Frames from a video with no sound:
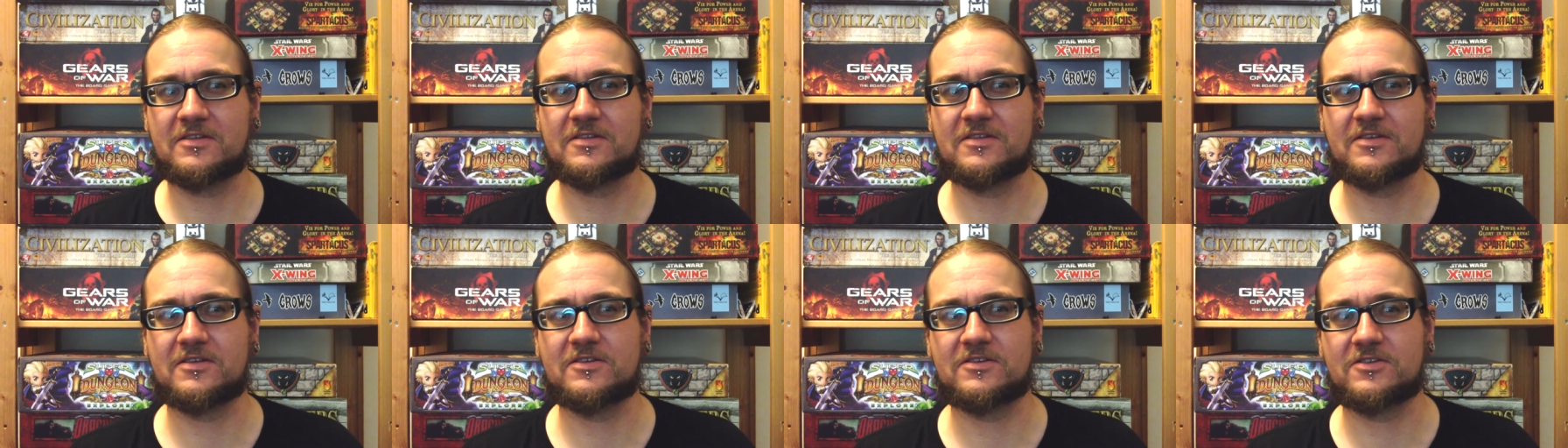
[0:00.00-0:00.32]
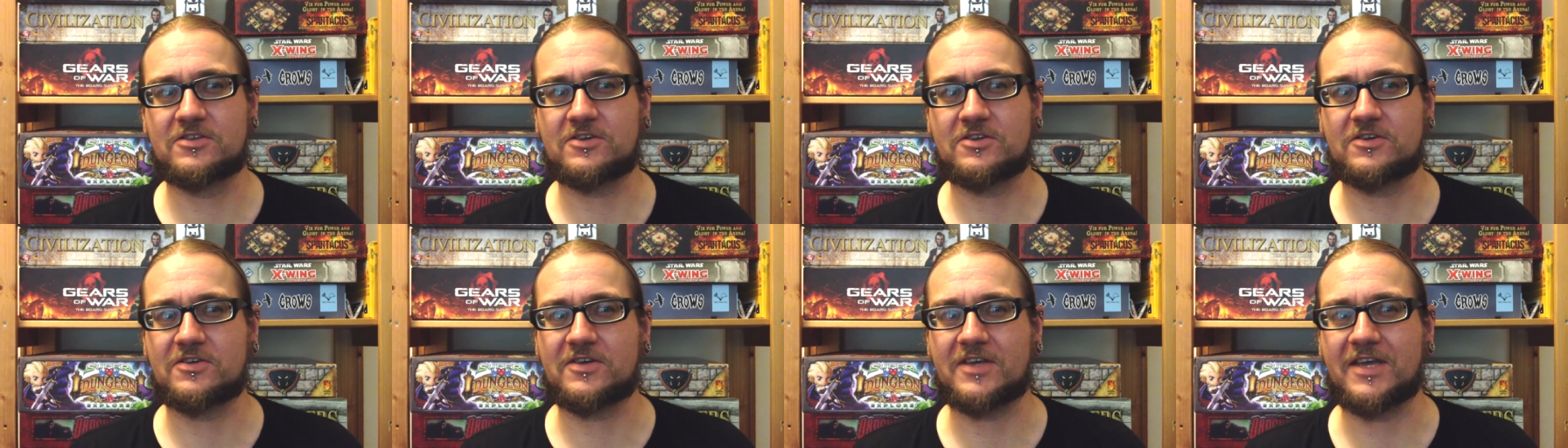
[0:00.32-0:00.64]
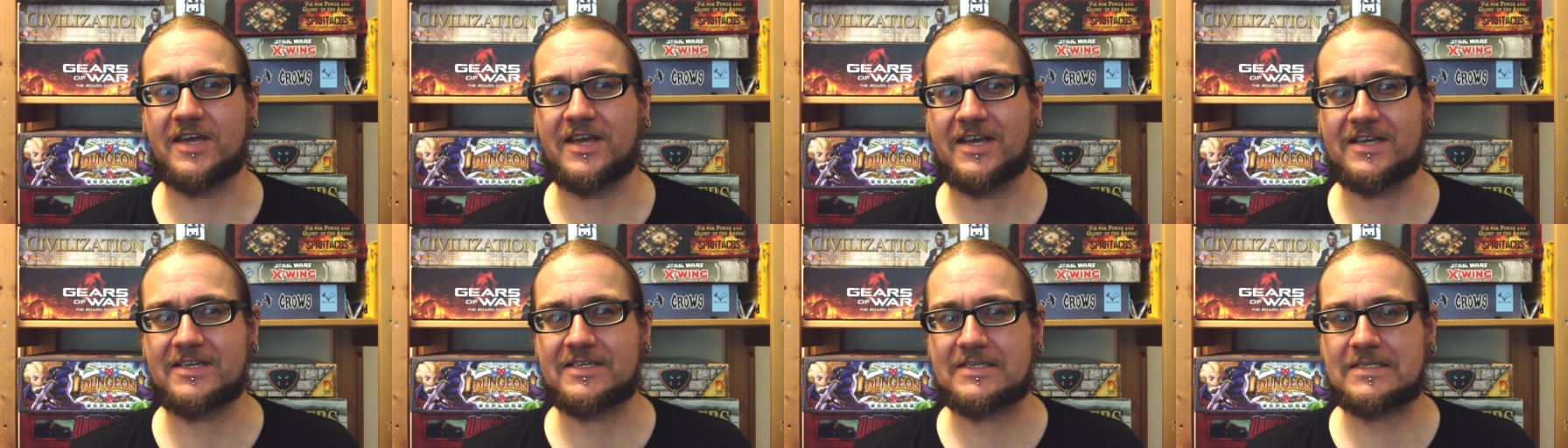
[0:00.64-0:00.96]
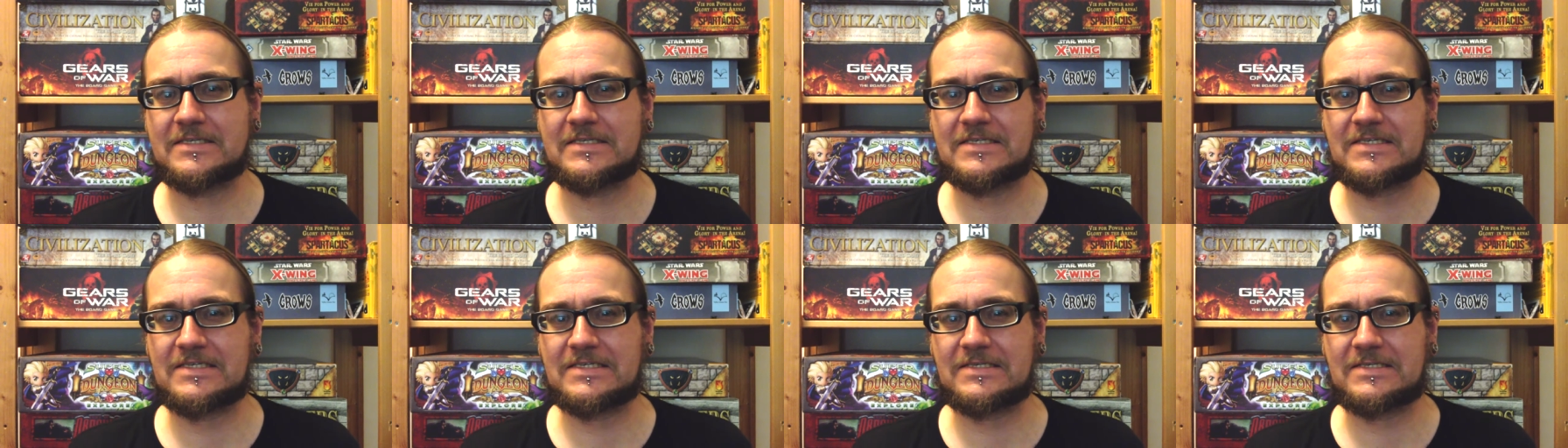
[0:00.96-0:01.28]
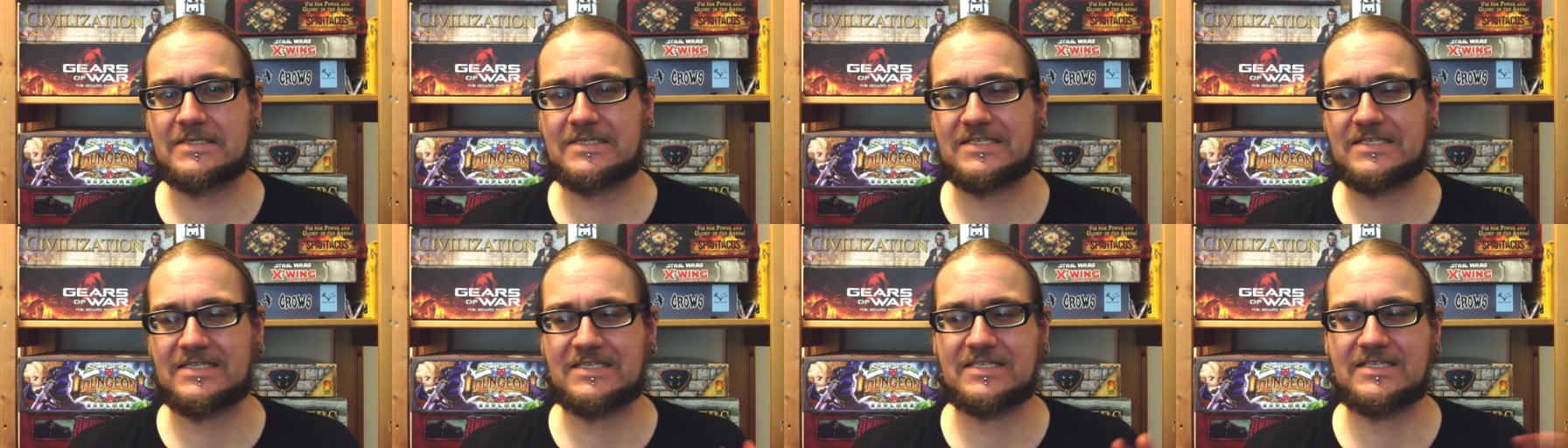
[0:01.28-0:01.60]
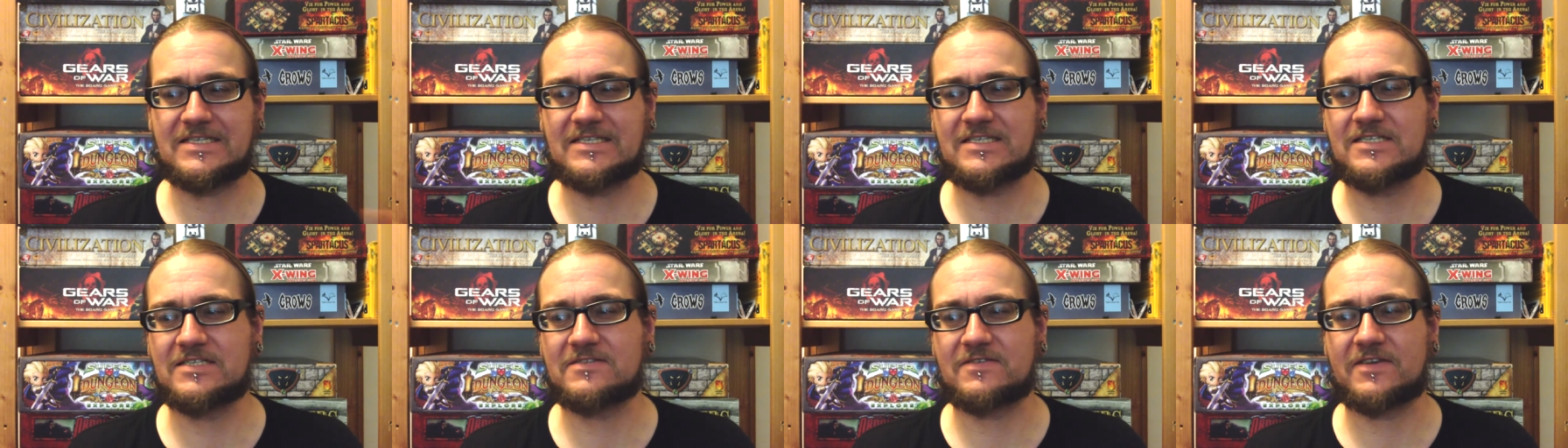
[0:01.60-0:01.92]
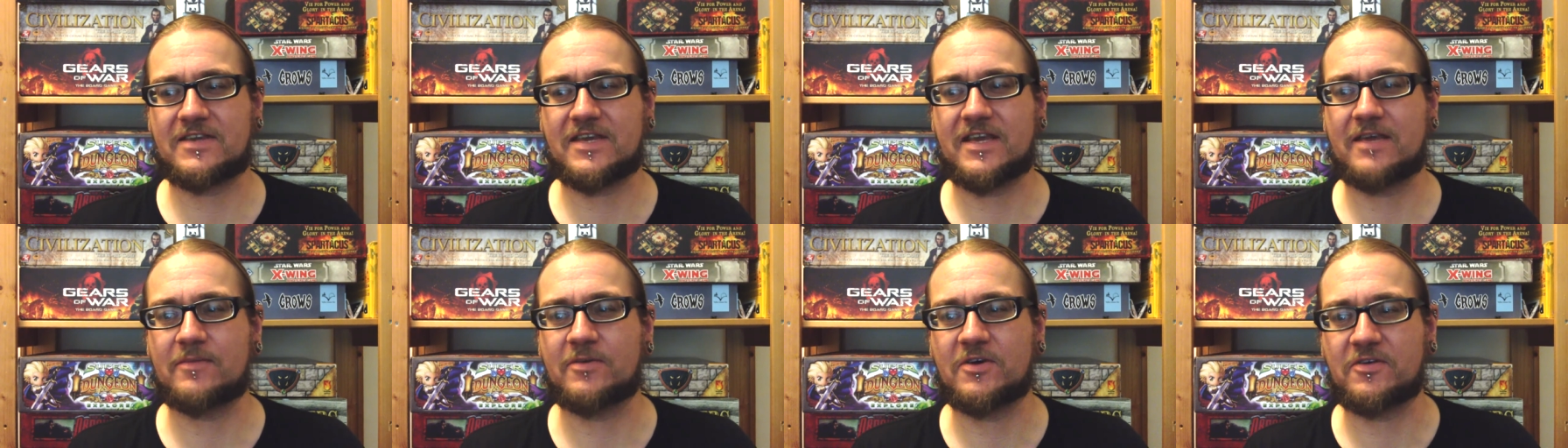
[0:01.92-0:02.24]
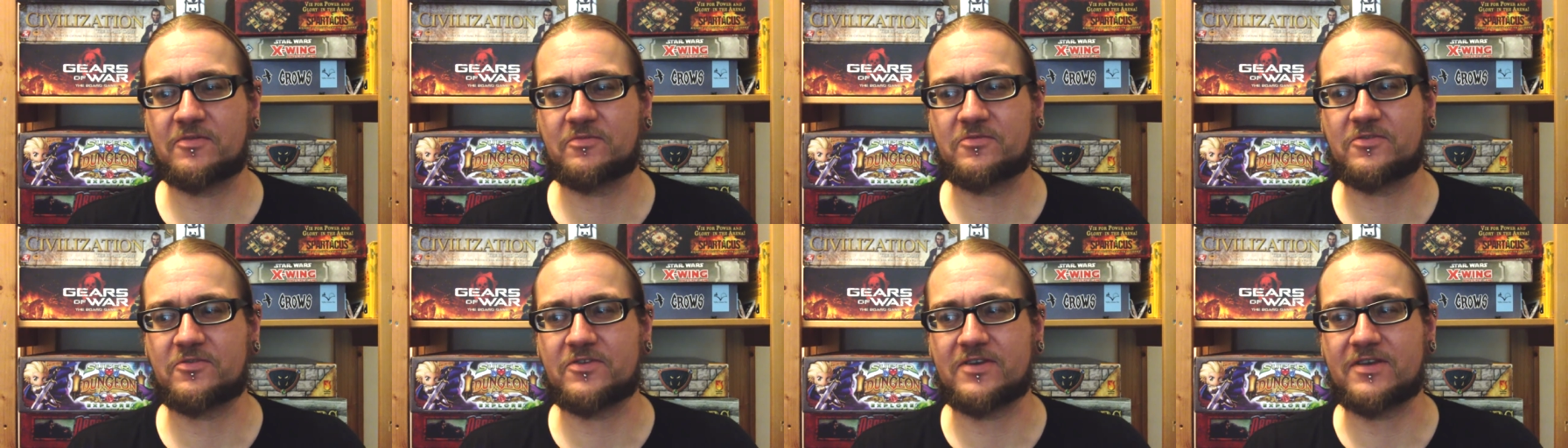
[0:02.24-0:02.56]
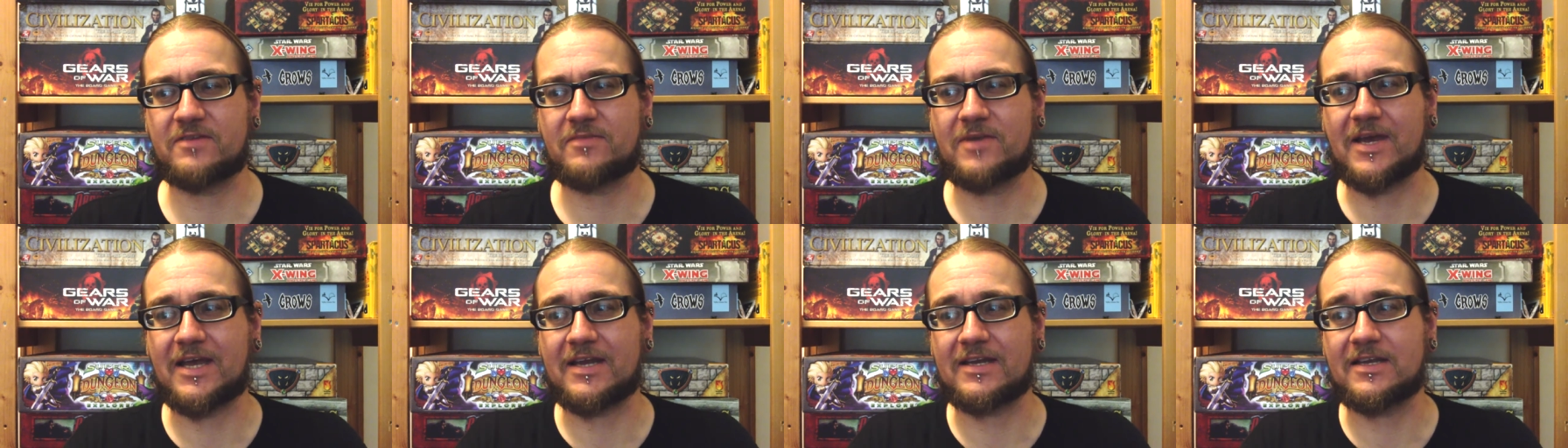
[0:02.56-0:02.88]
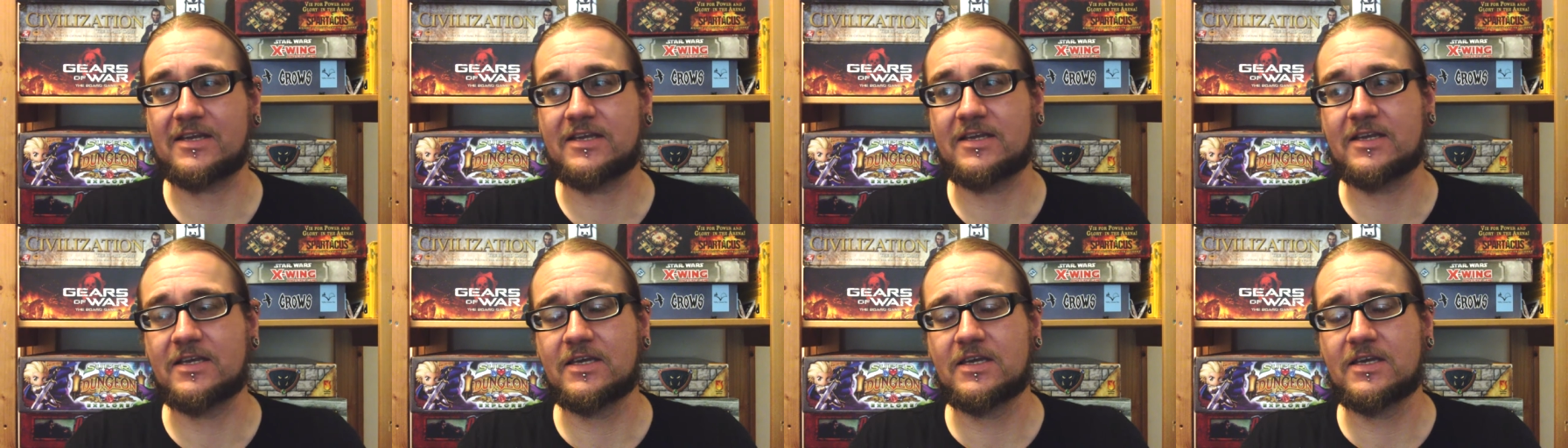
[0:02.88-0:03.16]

that Johnny had kind of came off pretty badly.